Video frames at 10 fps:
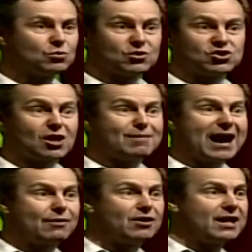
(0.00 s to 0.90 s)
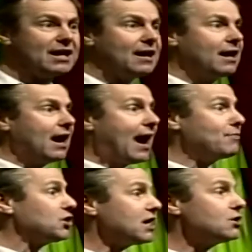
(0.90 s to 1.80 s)
with some irony, and
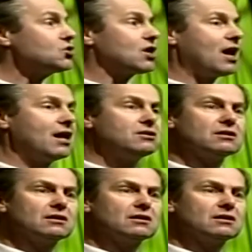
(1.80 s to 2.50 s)
the king said,